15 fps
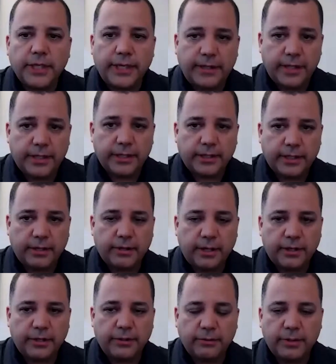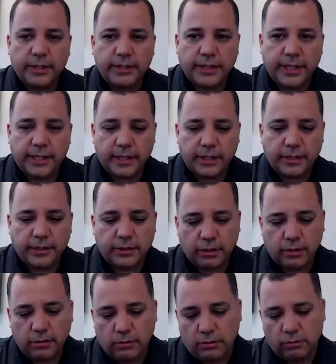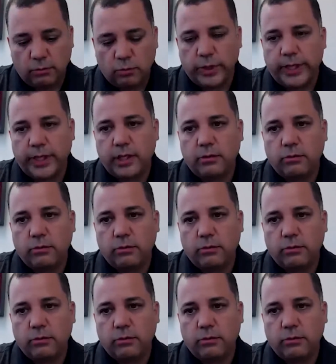this. I do want to say this. So we